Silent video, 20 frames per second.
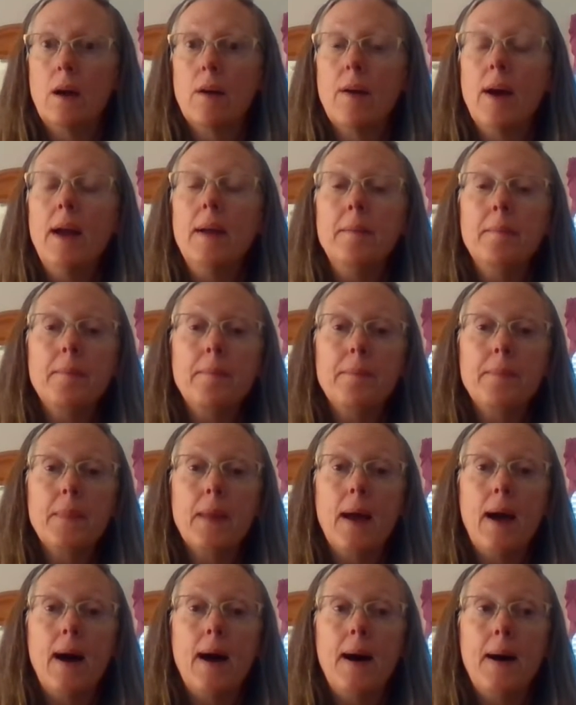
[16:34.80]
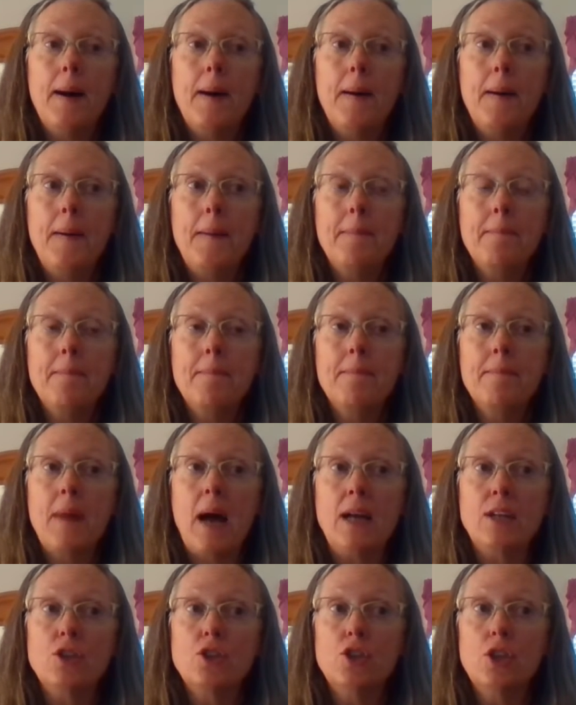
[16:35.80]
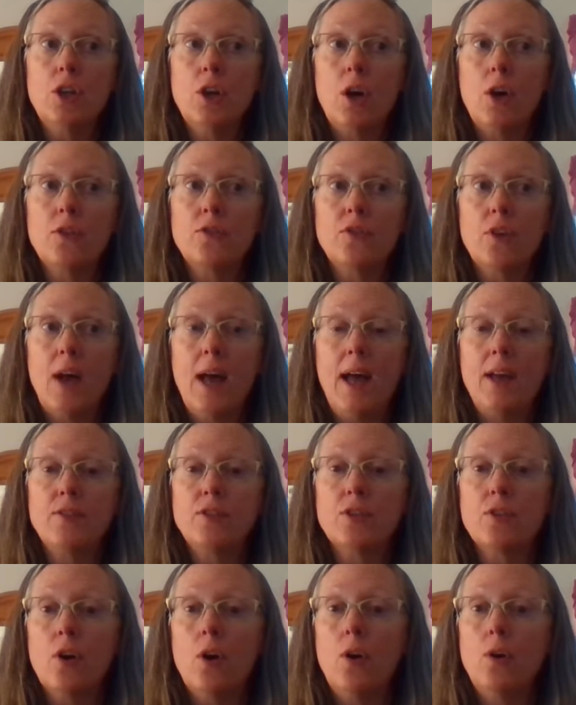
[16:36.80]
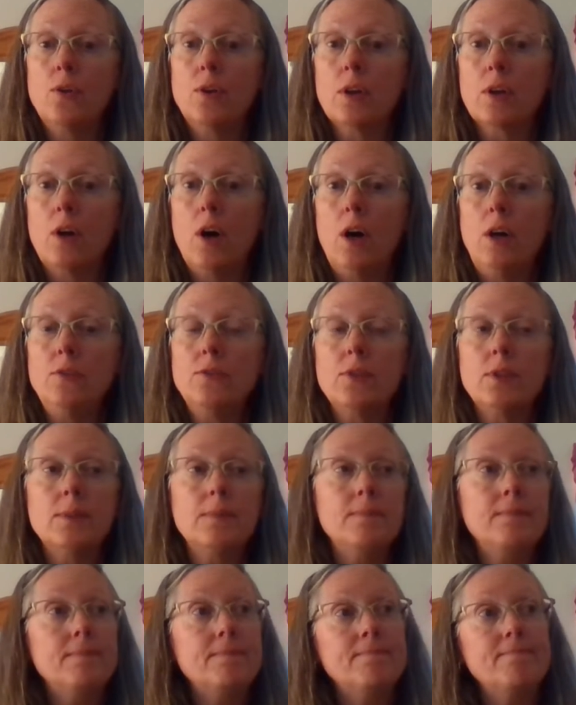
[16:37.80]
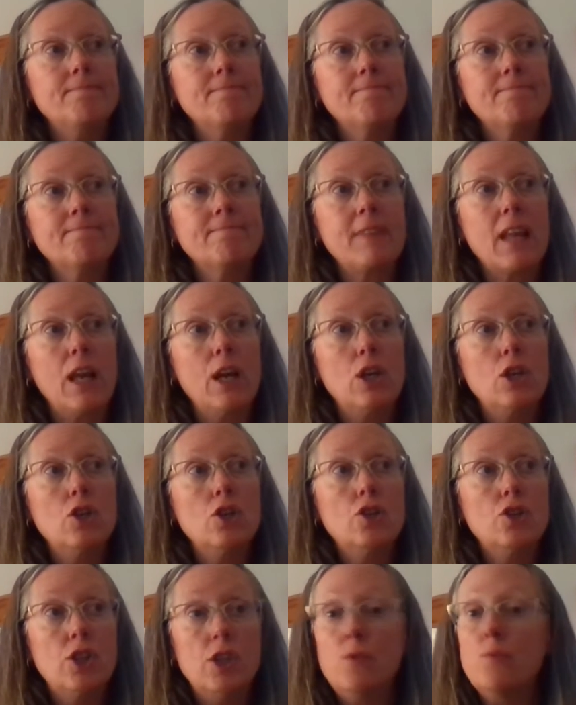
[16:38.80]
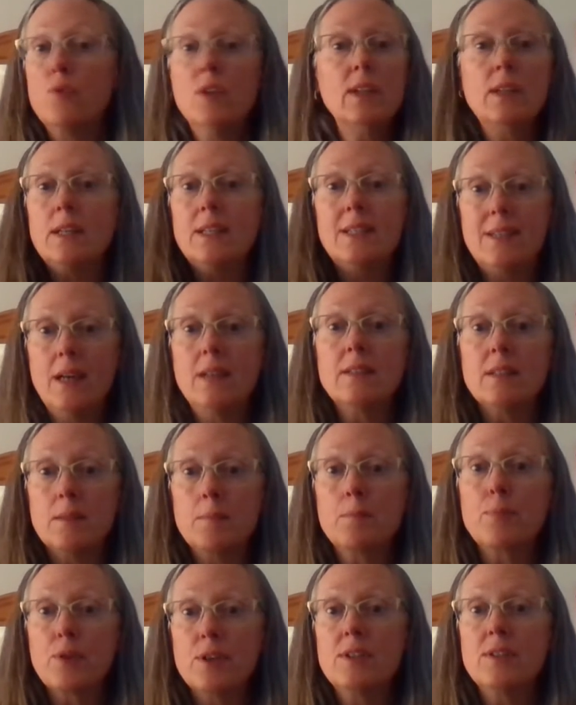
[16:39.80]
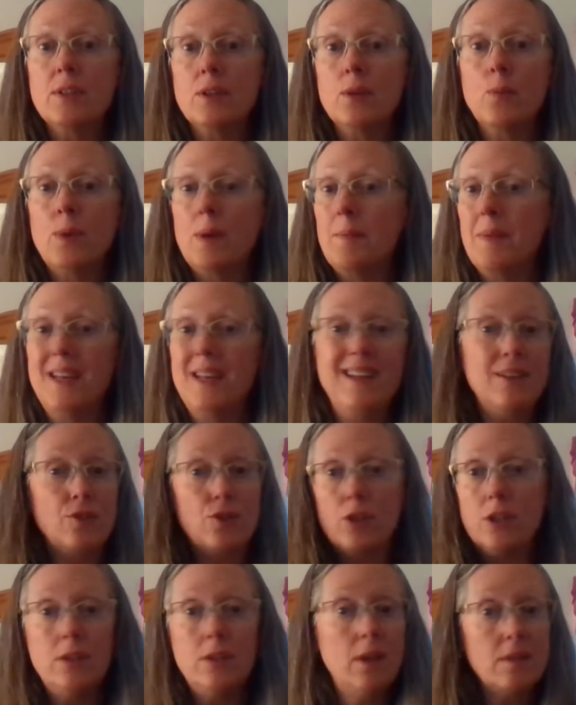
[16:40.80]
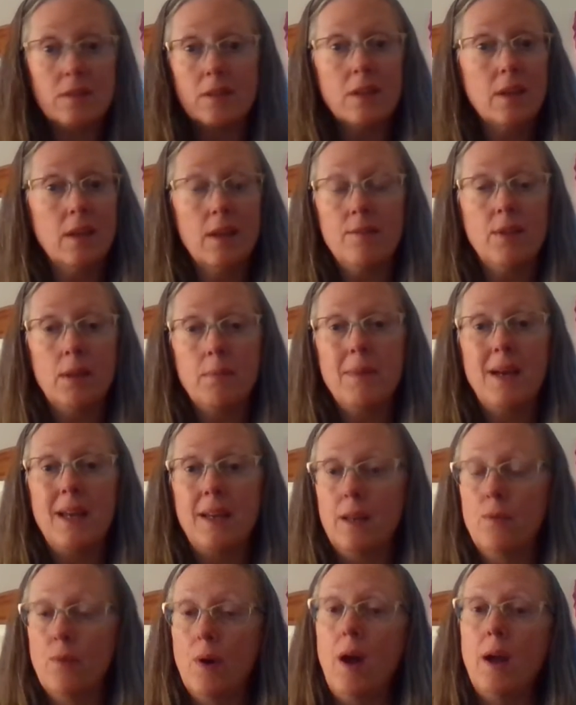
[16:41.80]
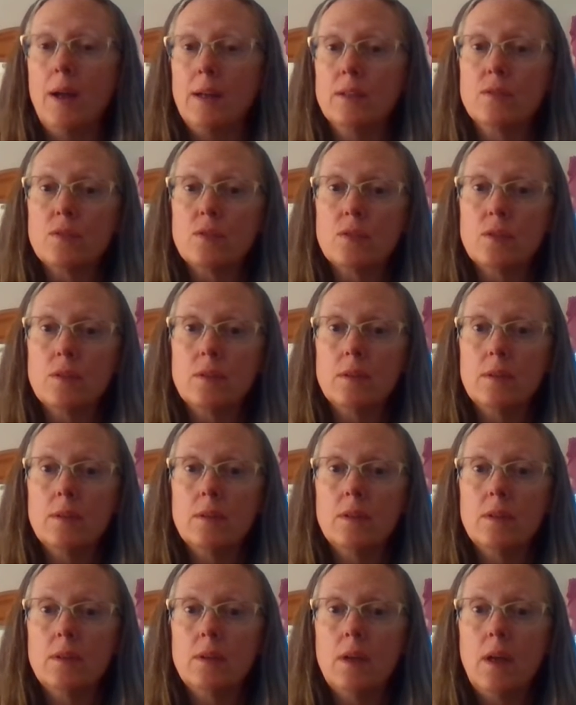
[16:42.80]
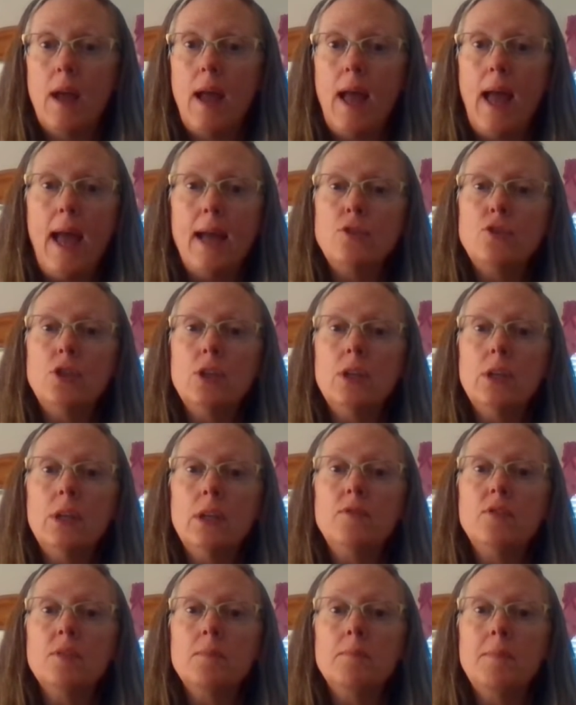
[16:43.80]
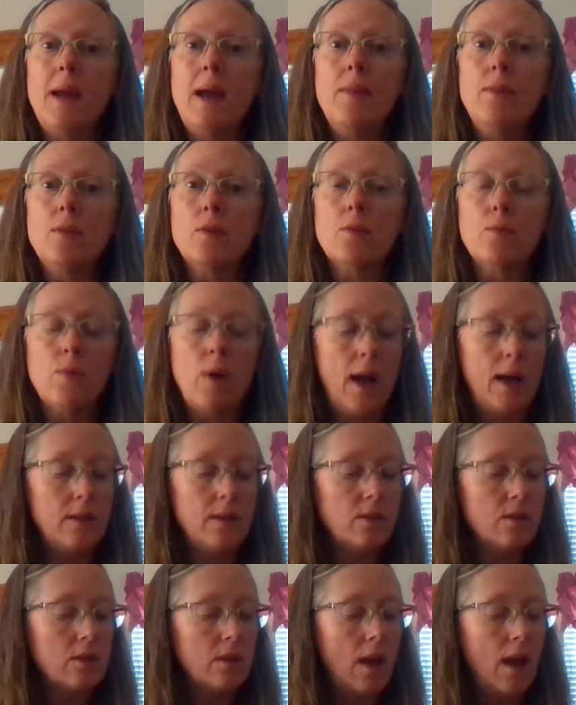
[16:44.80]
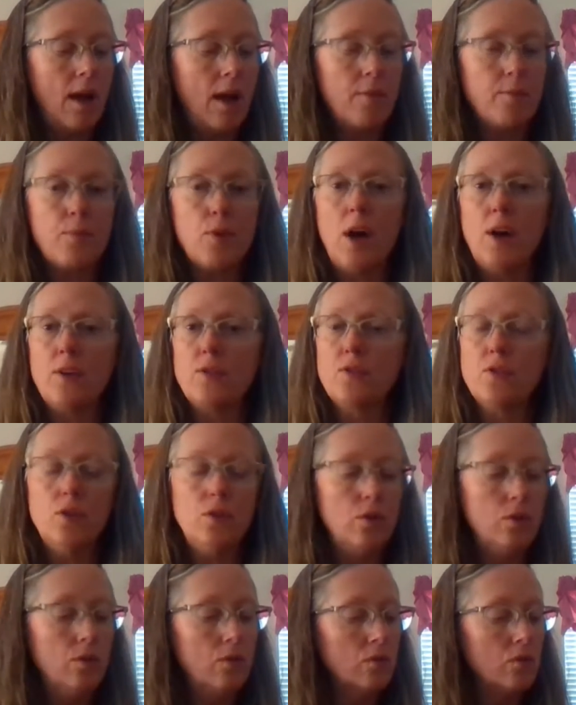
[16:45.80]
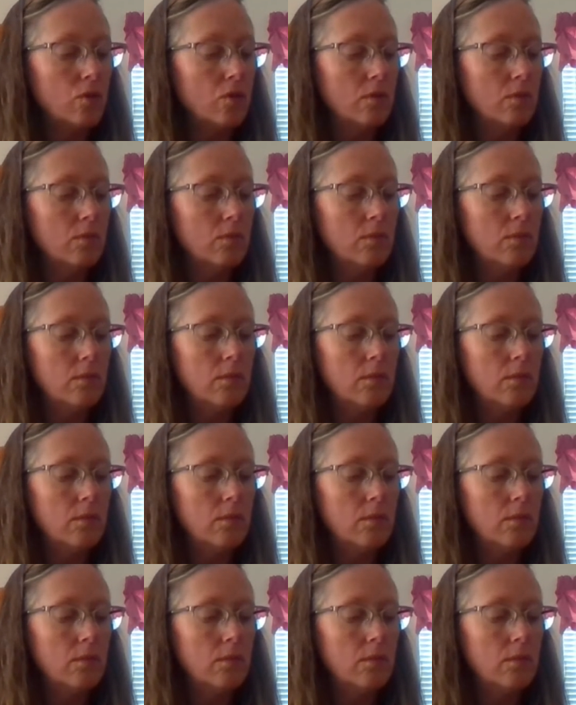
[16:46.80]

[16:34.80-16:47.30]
All right. She also has her own occult. She really does imprison women, and she doesn't give them any rights. And she gives men the rights to have prostitutes,